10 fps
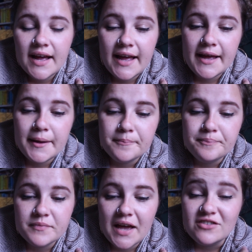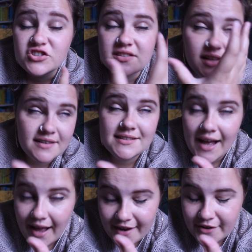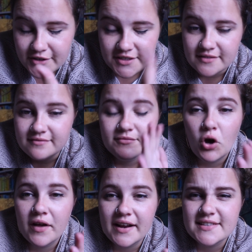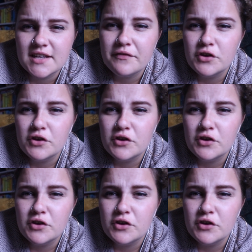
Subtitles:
I'm just like tired and all that kind of stuff.